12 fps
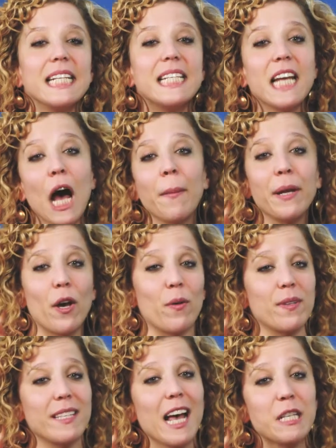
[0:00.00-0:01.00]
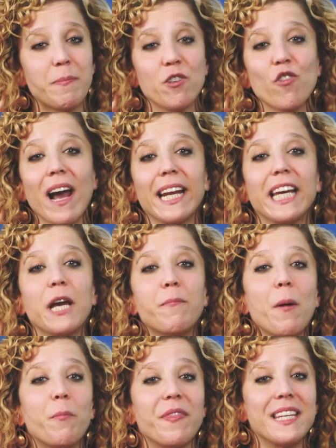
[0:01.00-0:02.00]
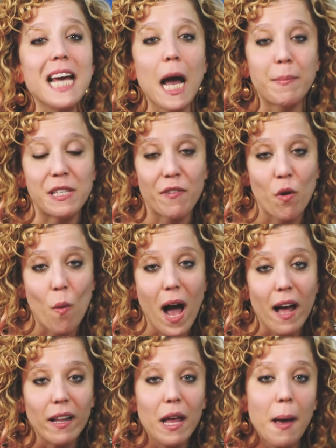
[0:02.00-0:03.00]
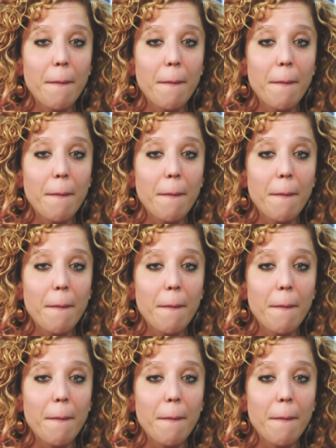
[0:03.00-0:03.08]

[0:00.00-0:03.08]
Domino's has been trying to keep up with the times for a while.